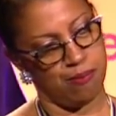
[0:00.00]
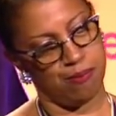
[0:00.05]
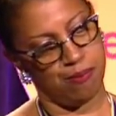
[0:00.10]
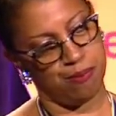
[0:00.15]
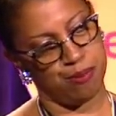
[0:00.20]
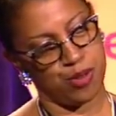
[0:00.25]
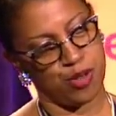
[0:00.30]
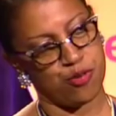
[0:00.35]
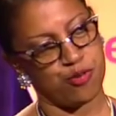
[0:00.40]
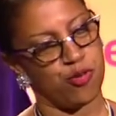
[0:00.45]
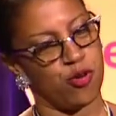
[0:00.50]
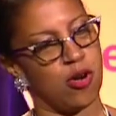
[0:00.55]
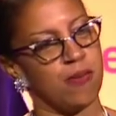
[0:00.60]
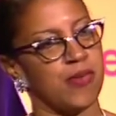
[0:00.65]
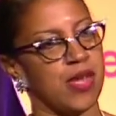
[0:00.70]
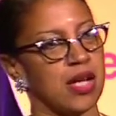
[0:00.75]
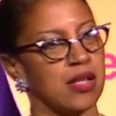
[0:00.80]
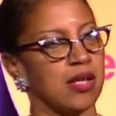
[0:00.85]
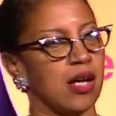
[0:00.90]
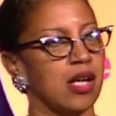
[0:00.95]
perform
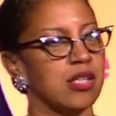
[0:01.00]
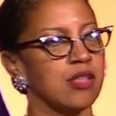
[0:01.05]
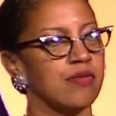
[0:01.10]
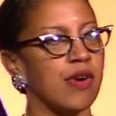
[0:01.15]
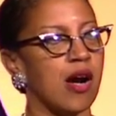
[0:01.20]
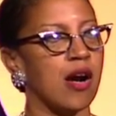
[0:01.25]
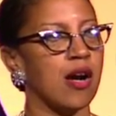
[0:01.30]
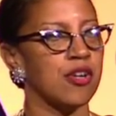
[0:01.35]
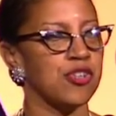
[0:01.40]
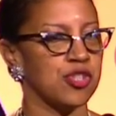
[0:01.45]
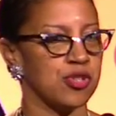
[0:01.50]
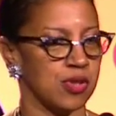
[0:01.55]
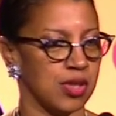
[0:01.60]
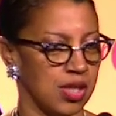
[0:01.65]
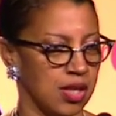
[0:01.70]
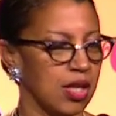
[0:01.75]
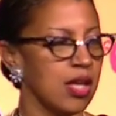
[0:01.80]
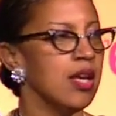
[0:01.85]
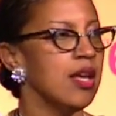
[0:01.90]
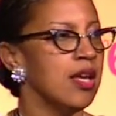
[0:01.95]
that kind of archery.